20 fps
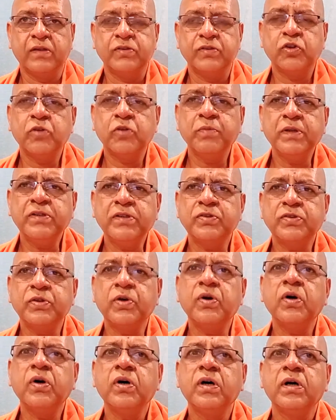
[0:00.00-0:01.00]
So much
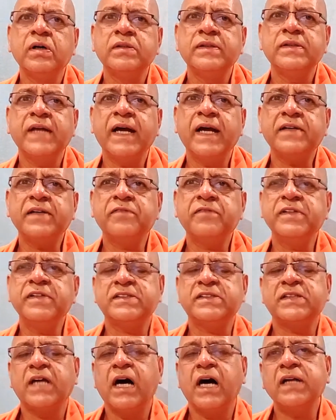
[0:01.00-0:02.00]
so that we
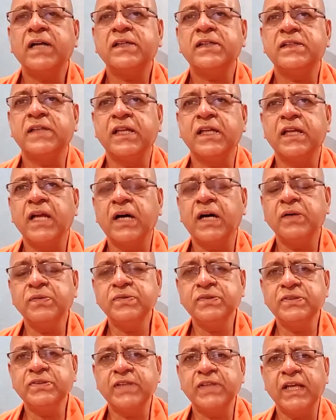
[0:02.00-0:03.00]
start
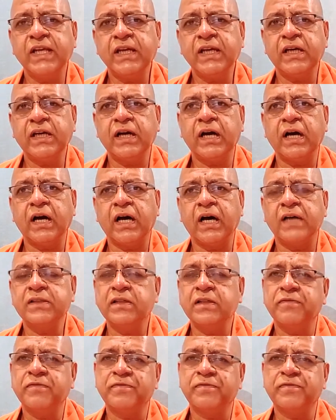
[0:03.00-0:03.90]
denouncing other